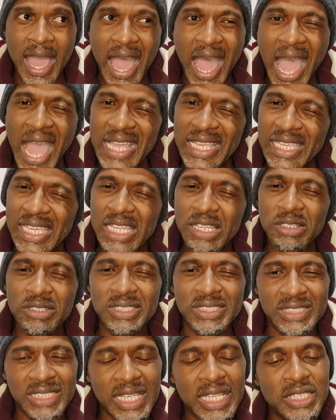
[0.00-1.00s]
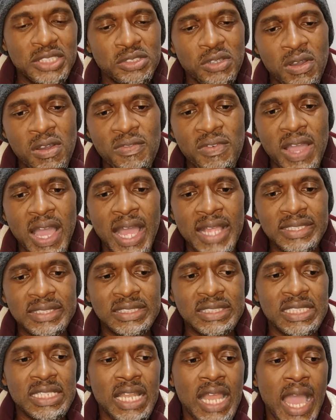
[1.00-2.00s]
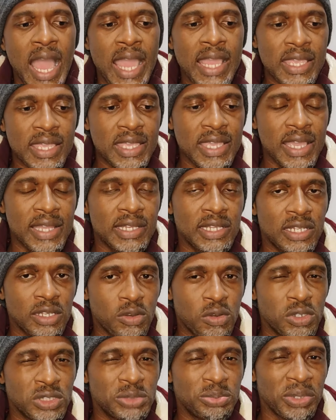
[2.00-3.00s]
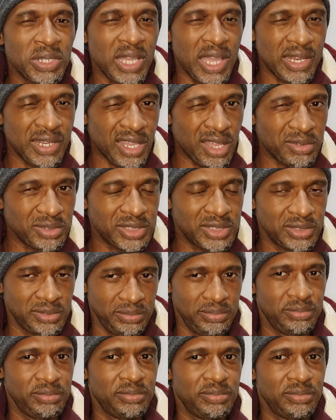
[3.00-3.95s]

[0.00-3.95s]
I cannot say it's over until I hear another coach being announced.